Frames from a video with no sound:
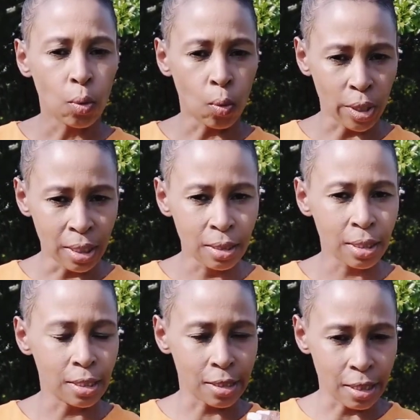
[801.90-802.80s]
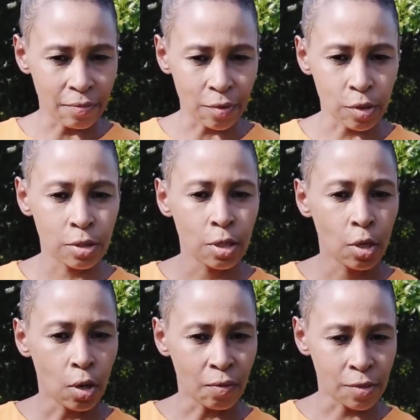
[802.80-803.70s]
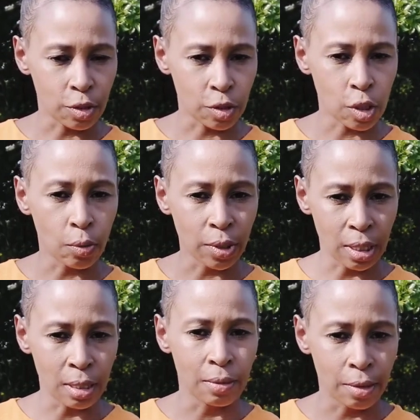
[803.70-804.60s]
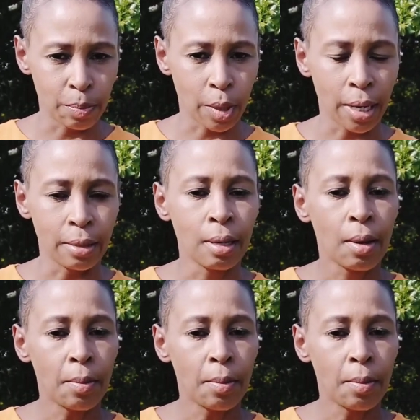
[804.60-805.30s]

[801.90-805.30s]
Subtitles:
or increase levels of serotonin in the brain